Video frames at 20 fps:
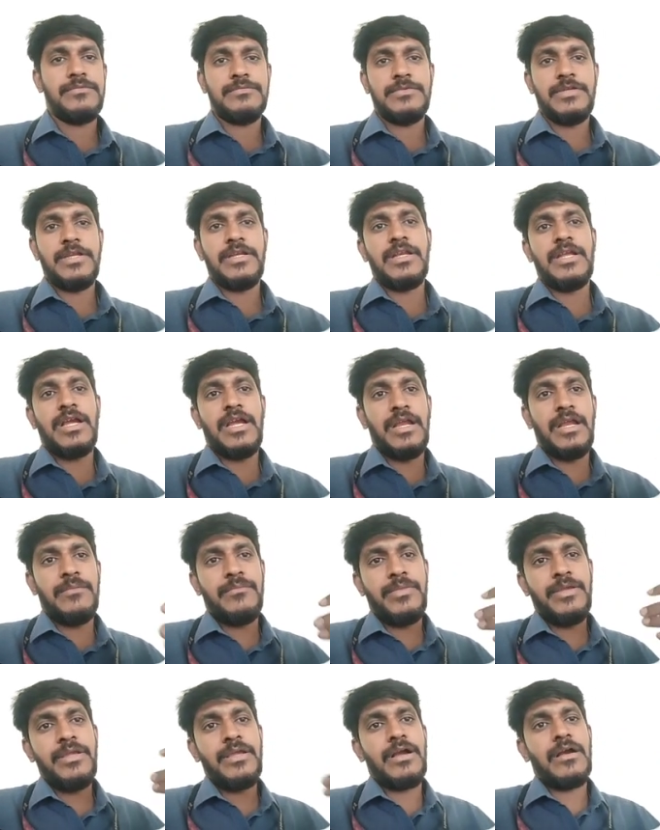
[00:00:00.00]
deadlock
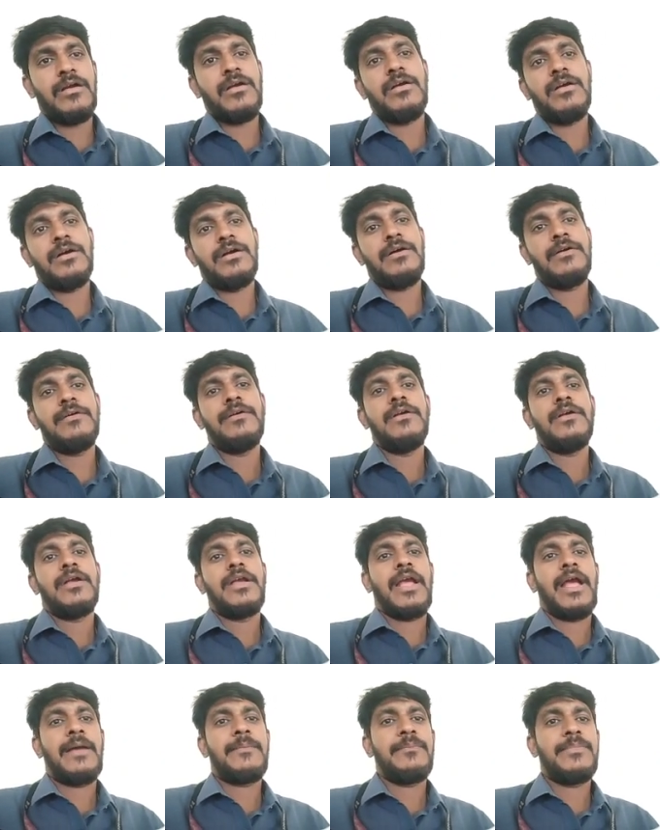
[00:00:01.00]
can be
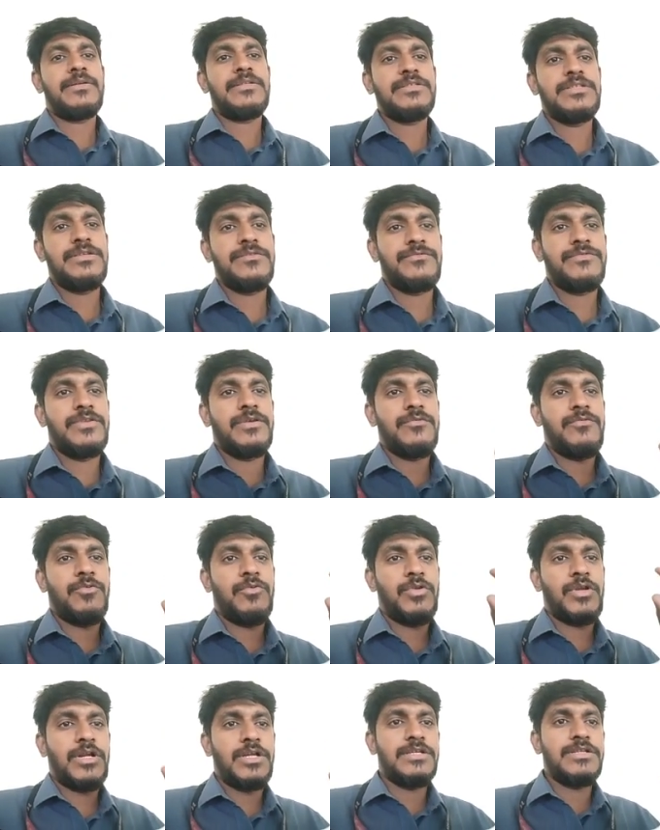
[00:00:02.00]
happens if the
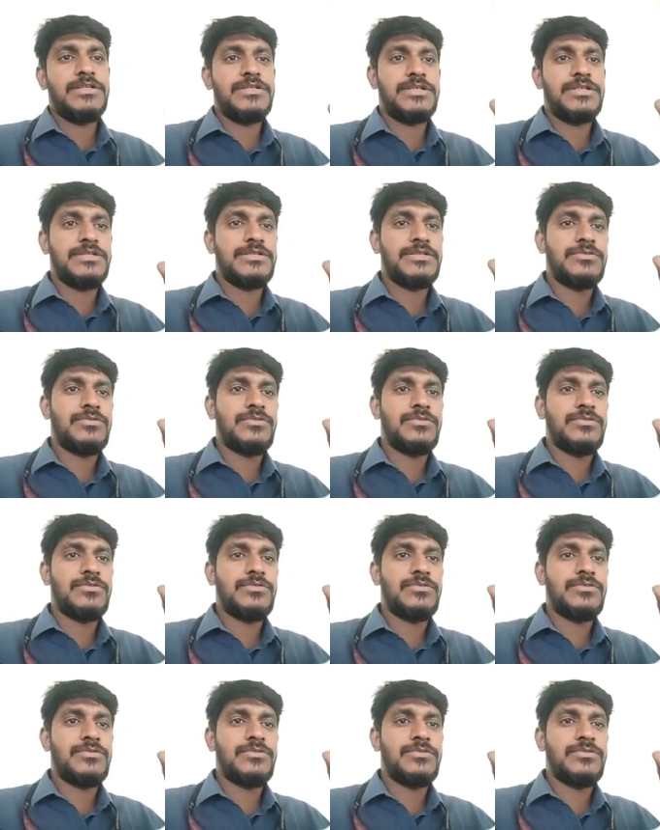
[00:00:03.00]
4 conditions